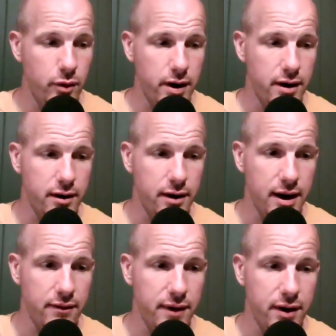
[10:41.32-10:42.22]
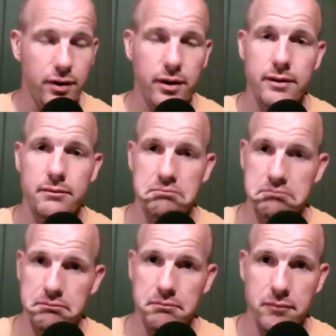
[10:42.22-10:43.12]
where I felt
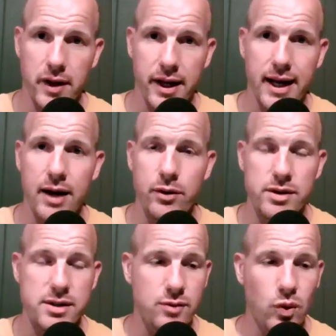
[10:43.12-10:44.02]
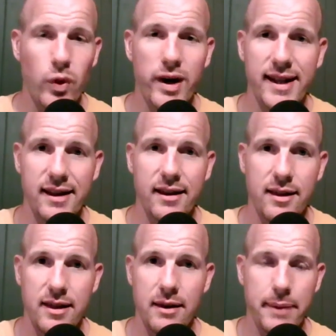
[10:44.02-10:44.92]
like I was winning
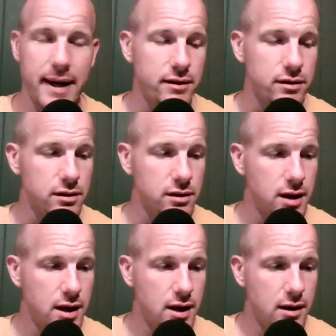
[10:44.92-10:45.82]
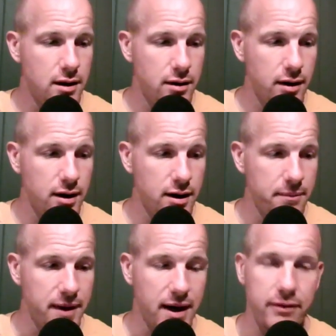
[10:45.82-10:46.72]
the battle.
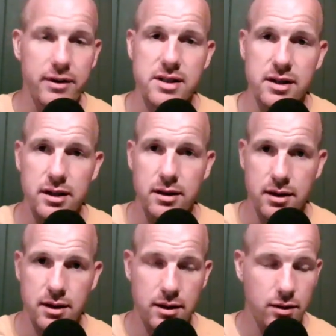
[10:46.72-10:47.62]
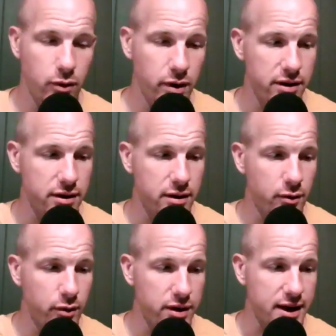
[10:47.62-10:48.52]
Obviously with
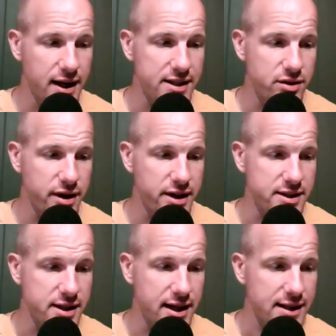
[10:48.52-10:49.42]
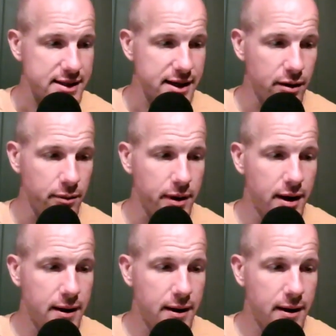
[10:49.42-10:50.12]
God's grace and God's help.